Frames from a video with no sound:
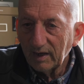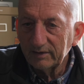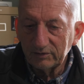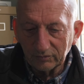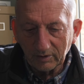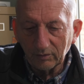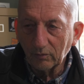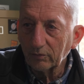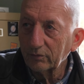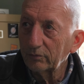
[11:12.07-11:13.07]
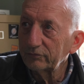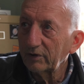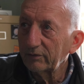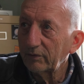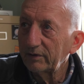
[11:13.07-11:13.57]
he took an orgone
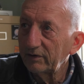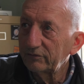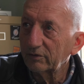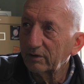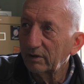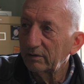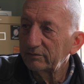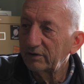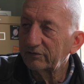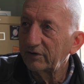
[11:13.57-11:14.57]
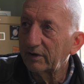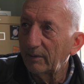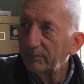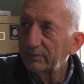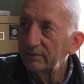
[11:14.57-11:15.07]
generator, he took a Dixie
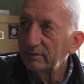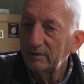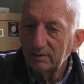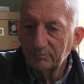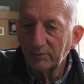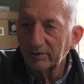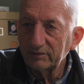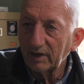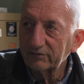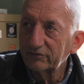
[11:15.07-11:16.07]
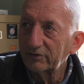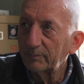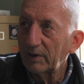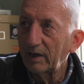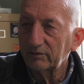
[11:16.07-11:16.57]
cup, put it next to the
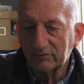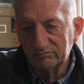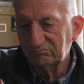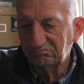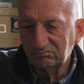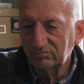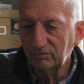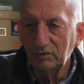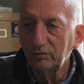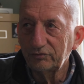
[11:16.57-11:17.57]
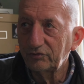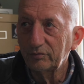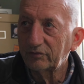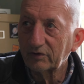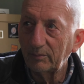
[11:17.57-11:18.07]
plants, new
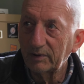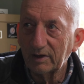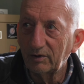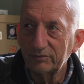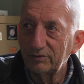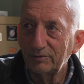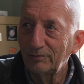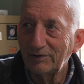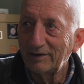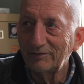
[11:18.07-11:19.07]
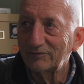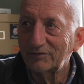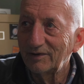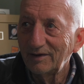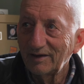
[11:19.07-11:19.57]
shoots coming out, new
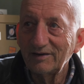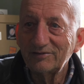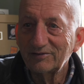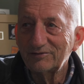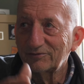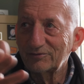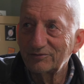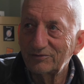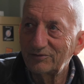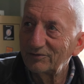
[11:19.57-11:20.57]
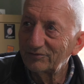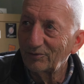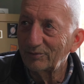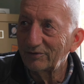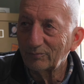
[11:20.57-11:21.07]
leaves, and he
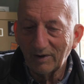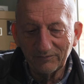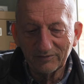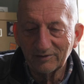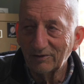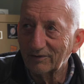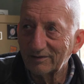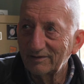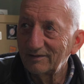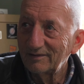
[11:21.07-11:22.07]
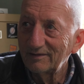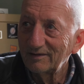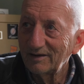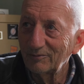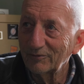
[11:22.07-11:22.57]
showed his wife. He said, look,
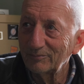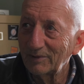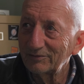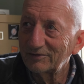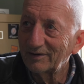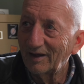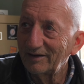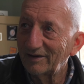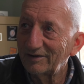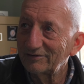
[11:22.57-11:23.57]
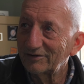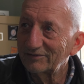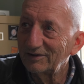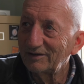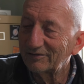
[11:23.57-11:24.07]
it wasn't meant to die yet, it
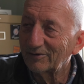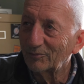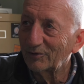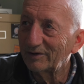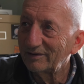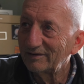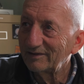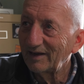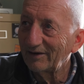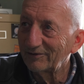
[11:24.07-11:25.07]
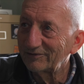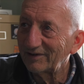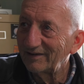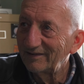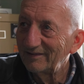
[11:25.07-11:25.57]
just needed some good
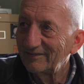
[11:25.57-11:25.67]
energy.